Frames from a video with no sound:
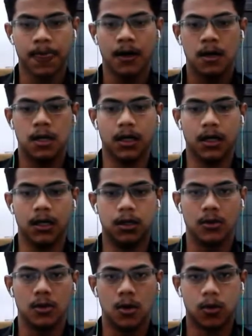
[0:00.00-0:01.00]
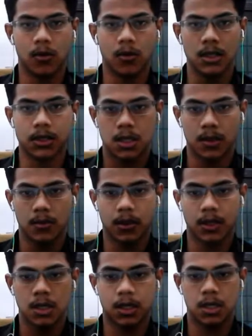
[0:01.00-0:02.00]
to knowing that
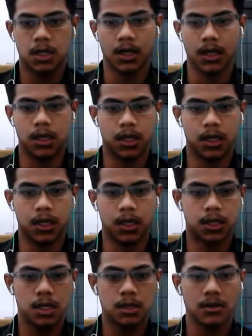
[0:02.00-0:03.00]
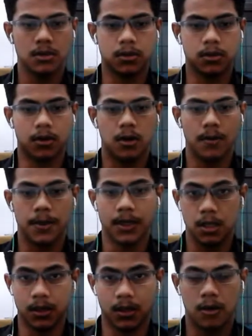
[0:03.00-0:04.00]
someone had tried to open the
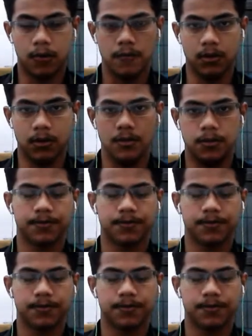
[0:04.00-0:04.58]
door of the room.